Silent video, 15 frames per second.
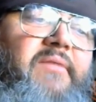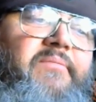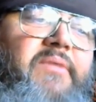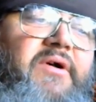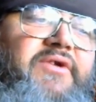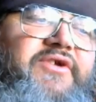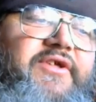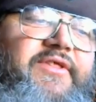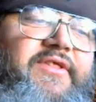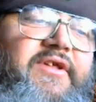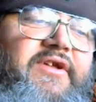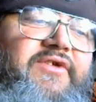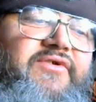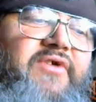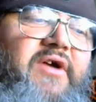a bunch of
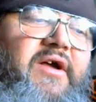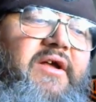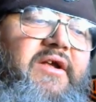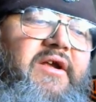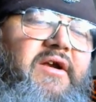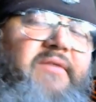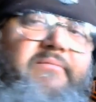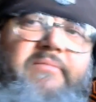these right here.